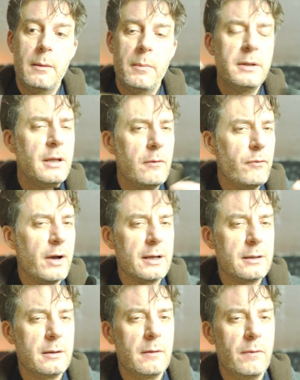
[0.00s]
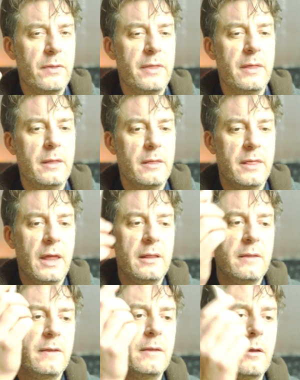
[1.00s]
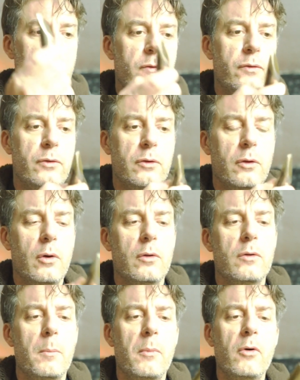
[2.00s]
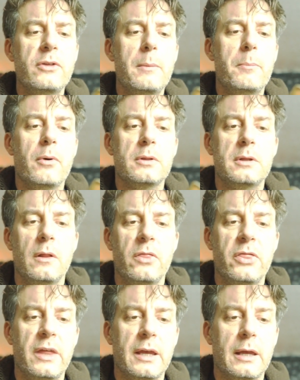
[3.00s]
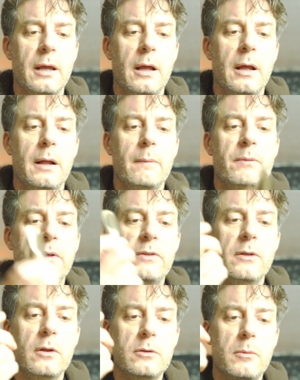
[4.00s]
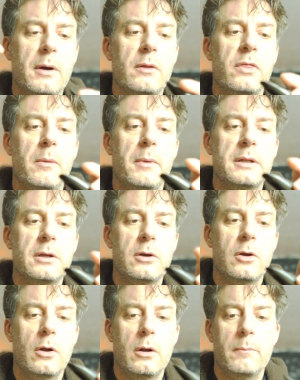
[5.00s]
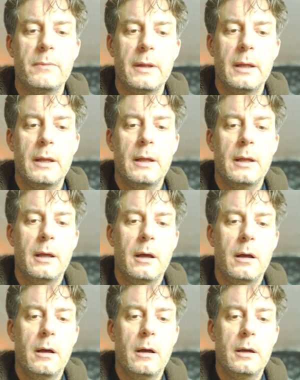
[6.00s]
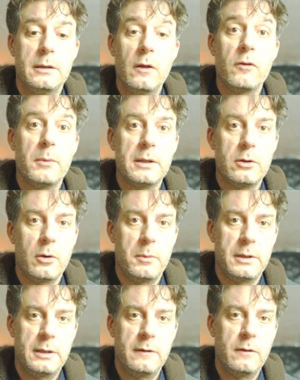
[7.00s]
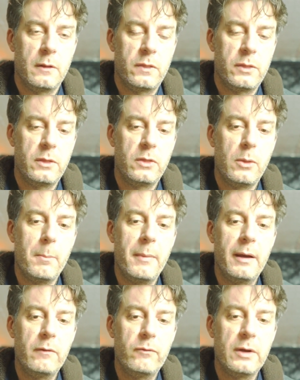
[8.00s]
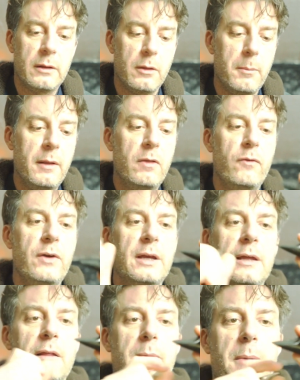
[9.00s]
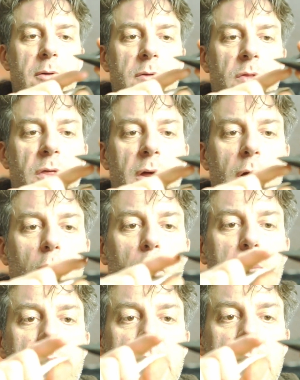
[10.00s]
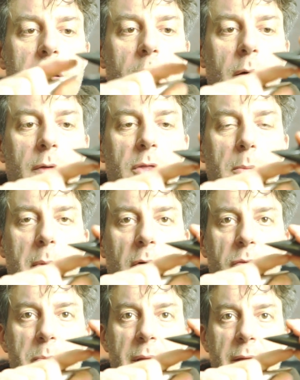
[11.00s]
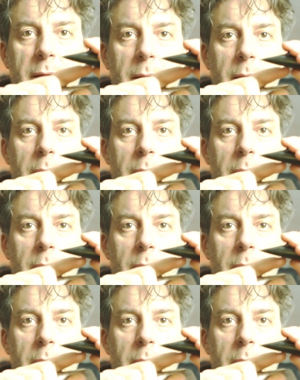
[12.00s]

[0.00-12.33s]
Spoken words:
but in fact that's not the most important thing. It's not about the material. It does matter, but it's not the main thing. The main thing is about the opening of the mouthpiece.